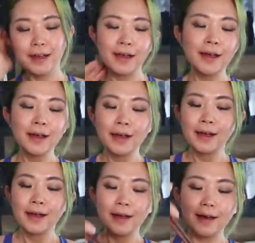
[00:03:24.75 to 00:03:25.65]

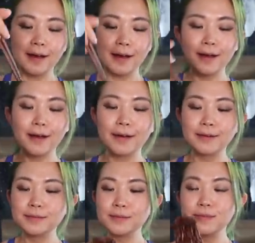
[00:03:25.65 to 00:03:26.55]

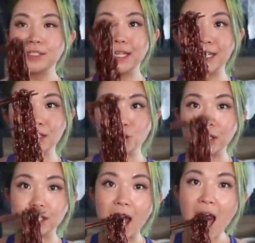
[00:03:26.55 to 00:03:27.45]
Ah, today is a
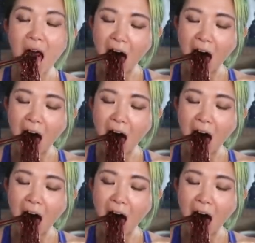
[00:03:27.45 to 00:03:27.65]
treat day.